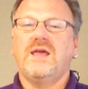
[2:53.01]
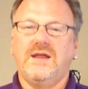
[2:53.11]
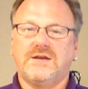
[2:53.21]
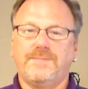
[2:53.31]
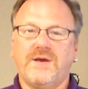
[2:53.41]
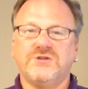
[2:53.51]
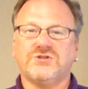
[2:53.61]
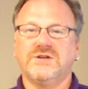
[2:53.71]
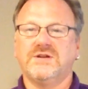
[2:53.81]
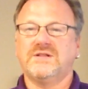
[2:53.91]

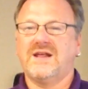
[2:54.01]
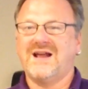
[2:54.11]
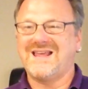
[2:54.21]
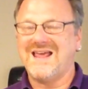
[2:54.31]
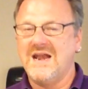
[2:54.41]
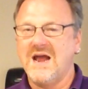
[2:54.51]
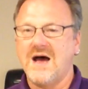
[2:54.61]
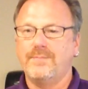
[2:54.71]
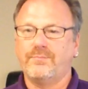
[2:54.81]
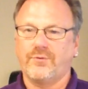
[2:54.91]
intubation, that I
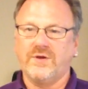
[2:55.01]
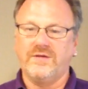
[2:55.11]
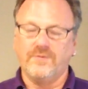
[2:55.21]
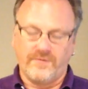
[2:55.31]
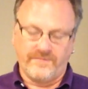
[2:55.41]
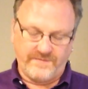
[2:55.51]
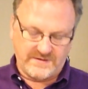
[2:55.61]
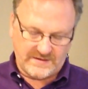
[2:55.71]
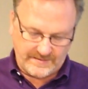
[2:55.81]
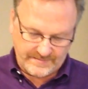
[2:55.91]
cannot breathe or
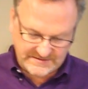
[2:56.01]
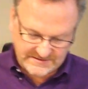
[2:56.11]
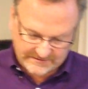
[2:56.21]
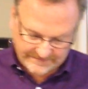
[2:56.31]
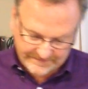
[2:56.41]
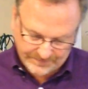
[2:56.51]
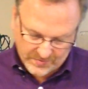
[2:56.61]
ventilate myself.